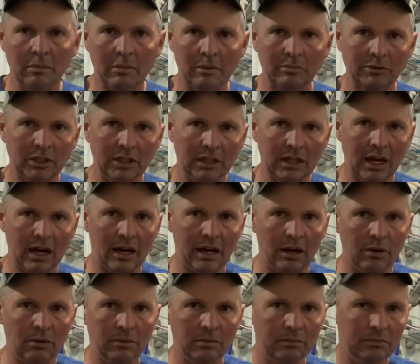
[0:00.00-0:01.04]
up to the
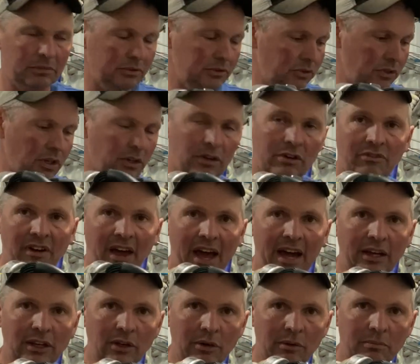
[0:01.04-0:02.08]
cow. It's under
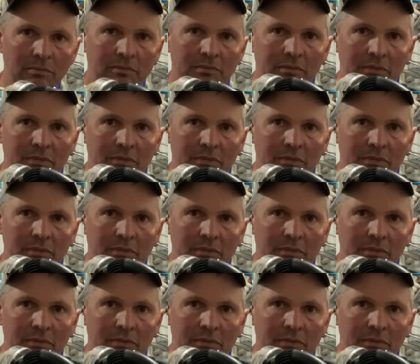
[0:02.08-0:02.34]
vacuum.